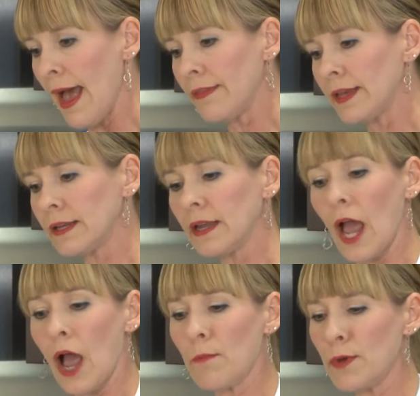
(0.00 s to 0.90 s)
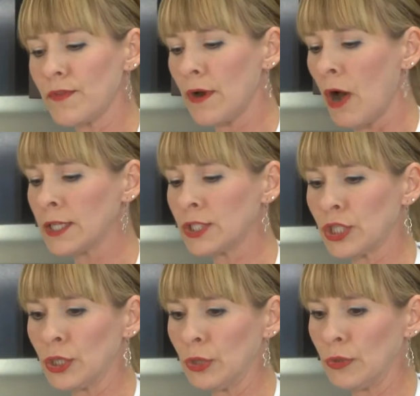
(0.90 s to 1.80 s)
And then moving on
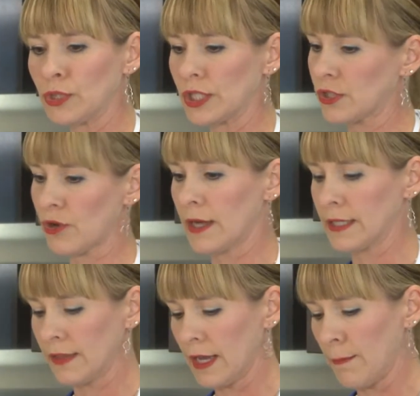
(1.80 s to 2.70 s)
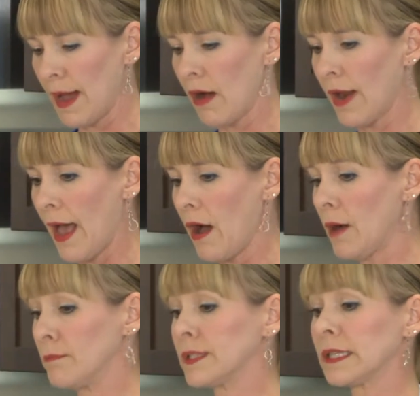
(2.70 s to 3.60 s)
to just trying to think about
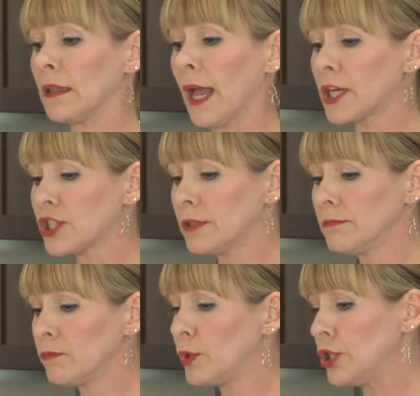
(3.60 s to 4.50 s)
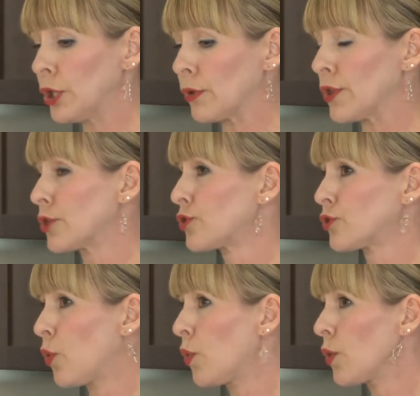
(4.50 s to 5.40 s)
selection when you go to the
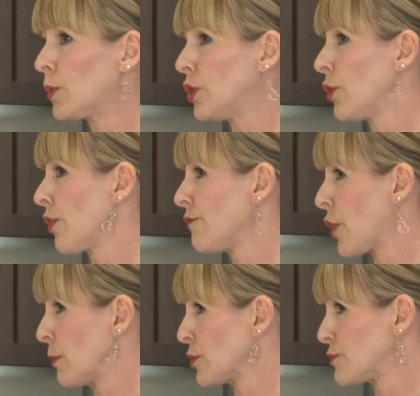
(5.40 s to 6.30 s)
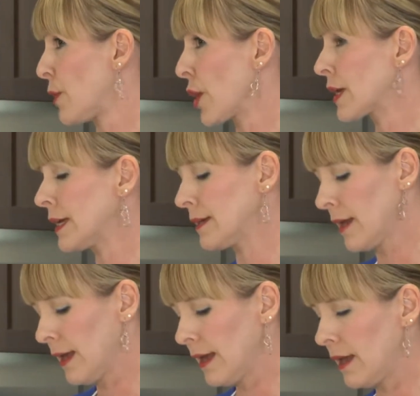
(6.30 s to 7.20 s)
store, when you go to the farmer's market,
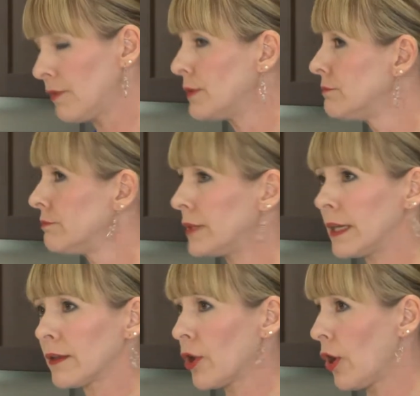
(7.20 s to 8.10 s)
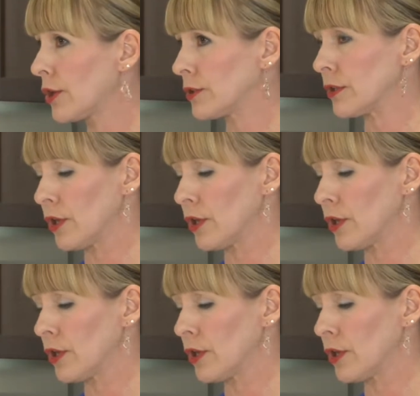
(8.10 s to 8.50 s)
even in the garden.